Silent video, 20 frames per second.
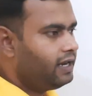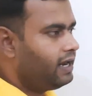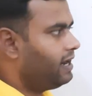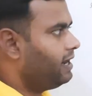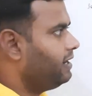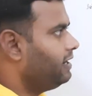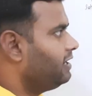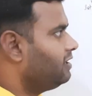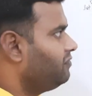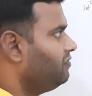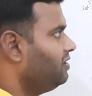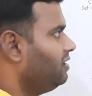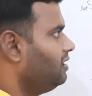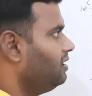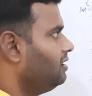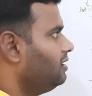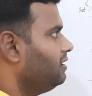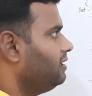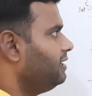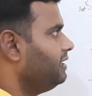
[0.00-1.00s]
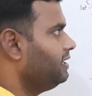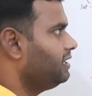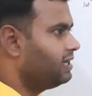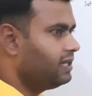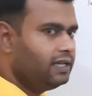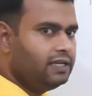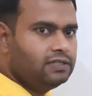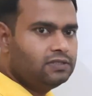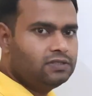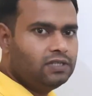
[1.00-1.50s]
And it will
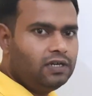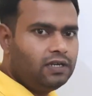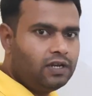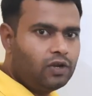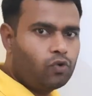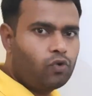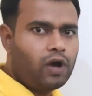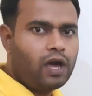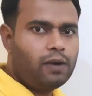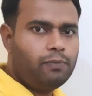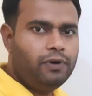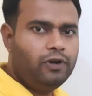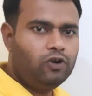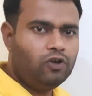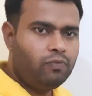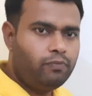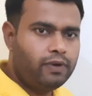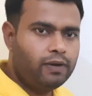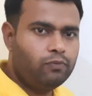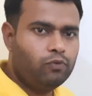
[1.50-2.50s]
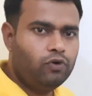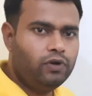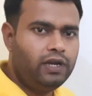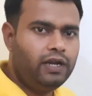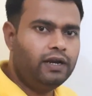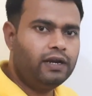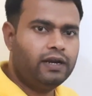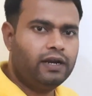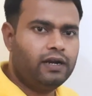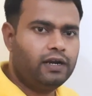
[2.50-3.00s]
increase the requirement of
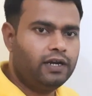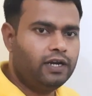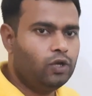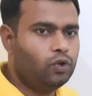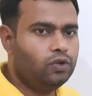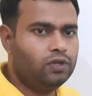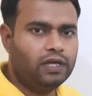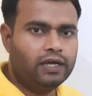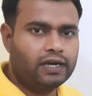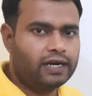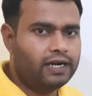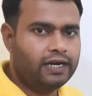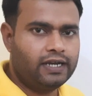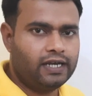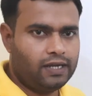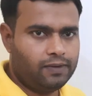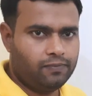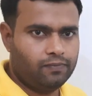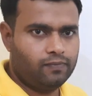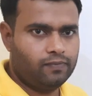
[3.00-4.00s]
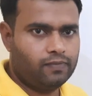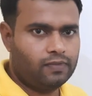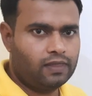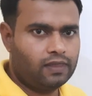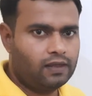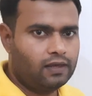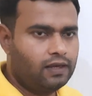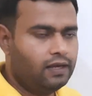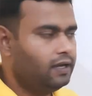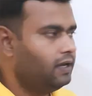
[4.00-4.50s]
memory during the runtime.
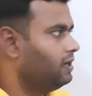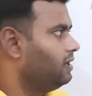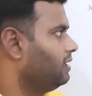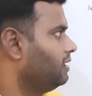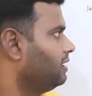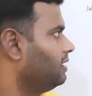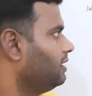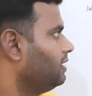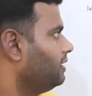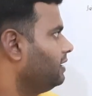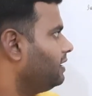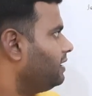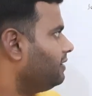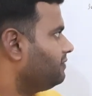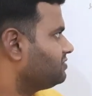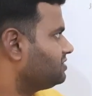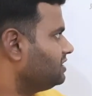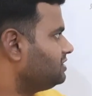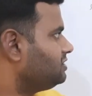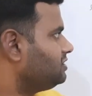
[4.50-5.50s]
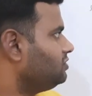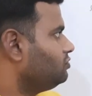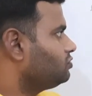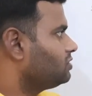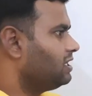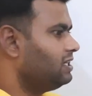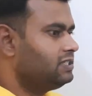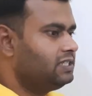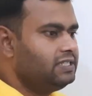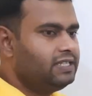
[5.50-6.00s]
If such
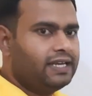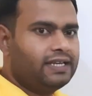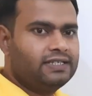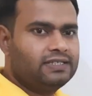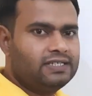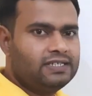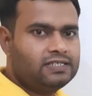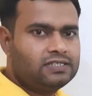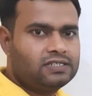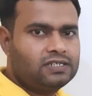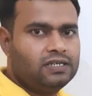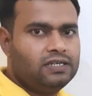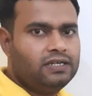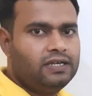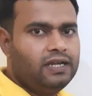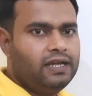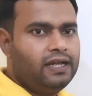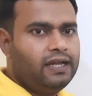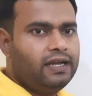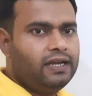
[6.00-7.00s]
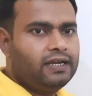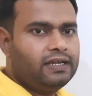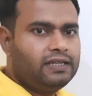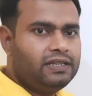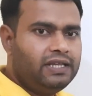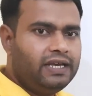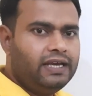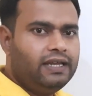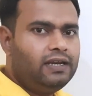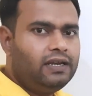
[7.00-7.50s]
use cases exist,
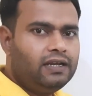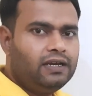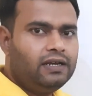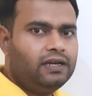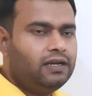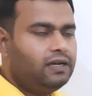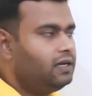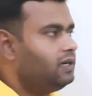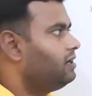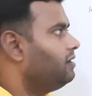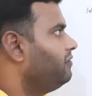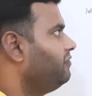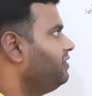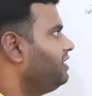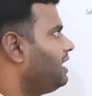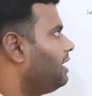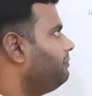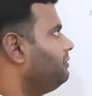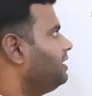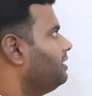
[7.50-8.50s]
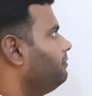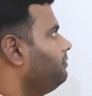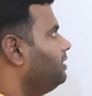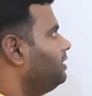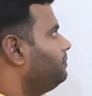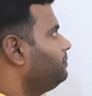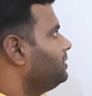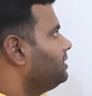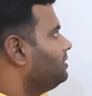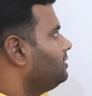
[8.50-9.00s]
then we have
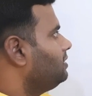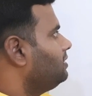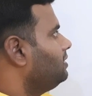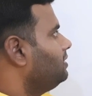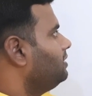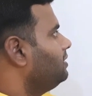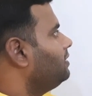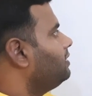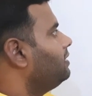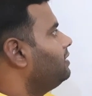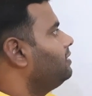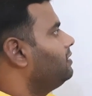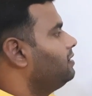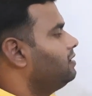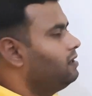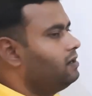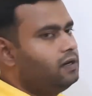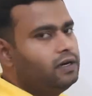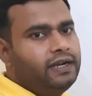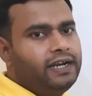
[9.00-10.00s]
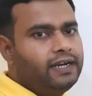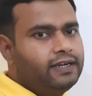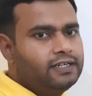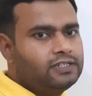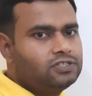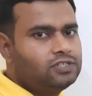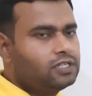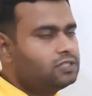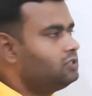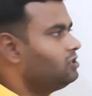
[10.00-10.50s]
developed a
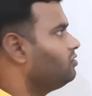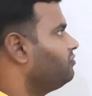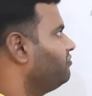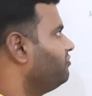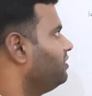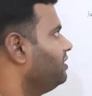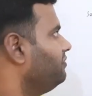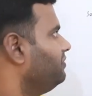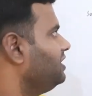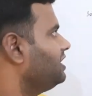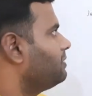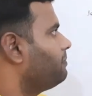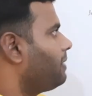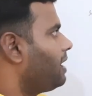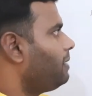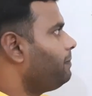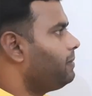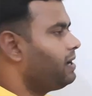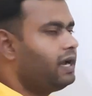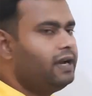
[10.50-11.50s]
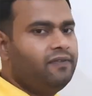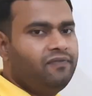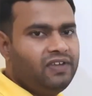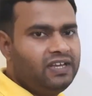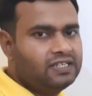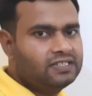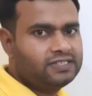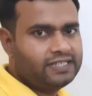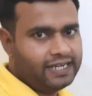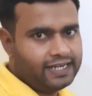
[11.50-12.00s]
data structure of WeakMap and
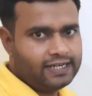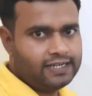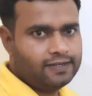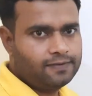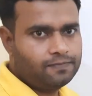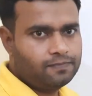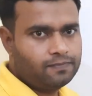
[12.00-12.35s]
WeakSet.